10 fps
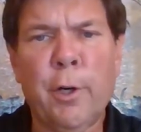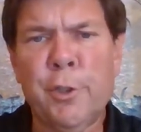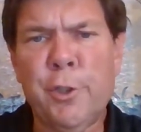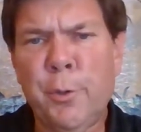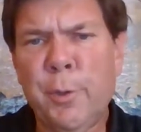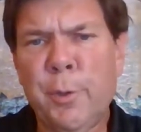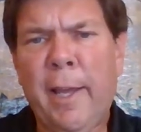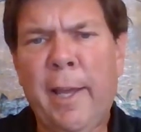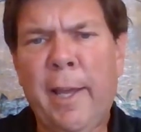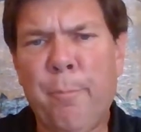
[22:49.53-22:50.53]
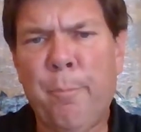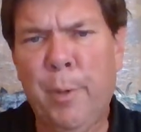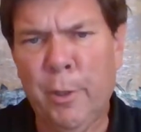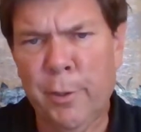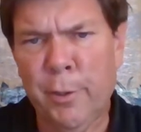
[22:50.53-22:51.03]
over two and a half
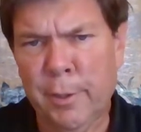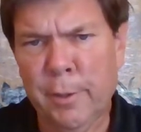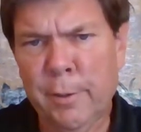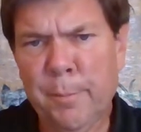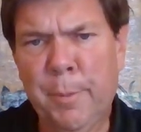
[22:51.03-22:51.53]
billion